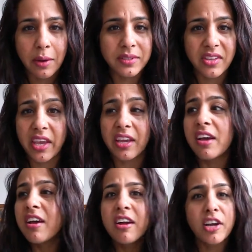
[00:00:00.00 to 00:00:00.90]
I was like,
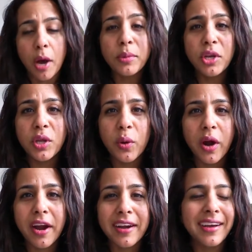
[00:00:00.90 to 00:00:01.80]
come to New
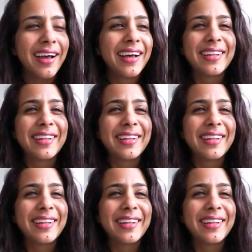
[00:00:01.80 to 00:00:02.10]
York.